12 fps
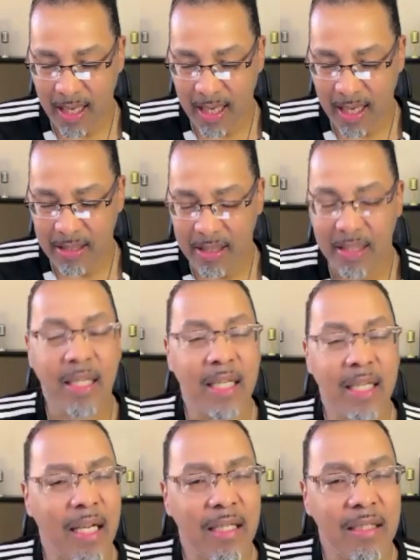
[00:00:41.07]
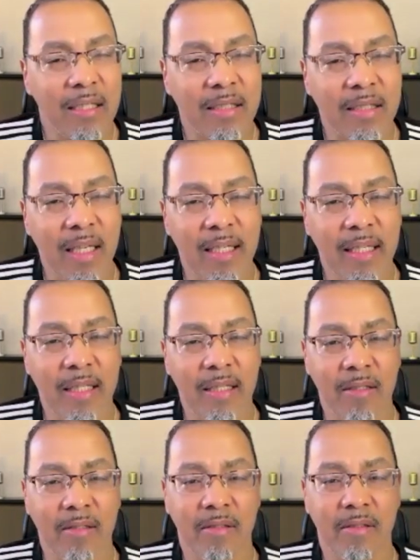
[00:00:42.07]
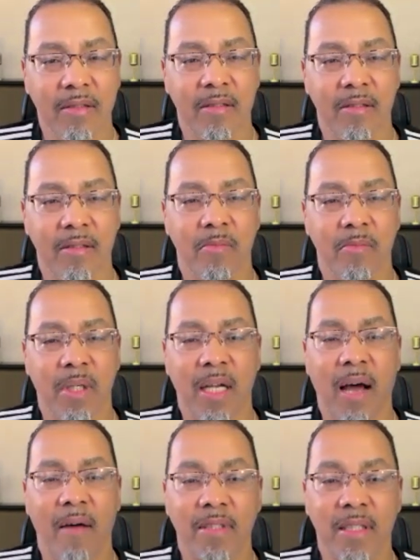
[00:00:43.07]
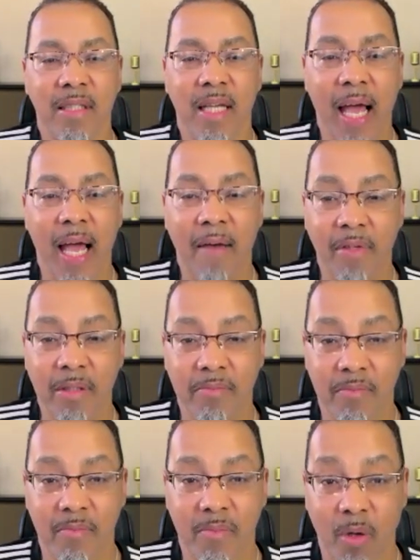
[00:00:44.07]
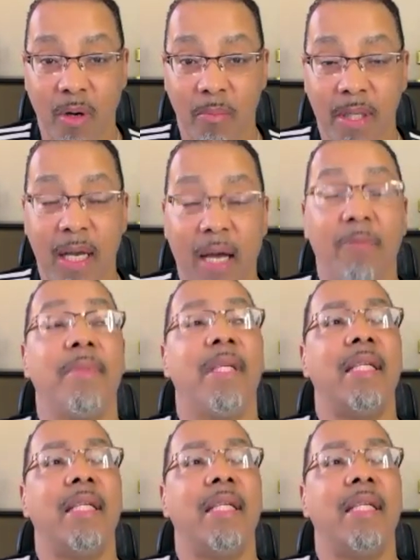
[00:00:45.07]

I think I understand it, but obviously I haven't. So help me out.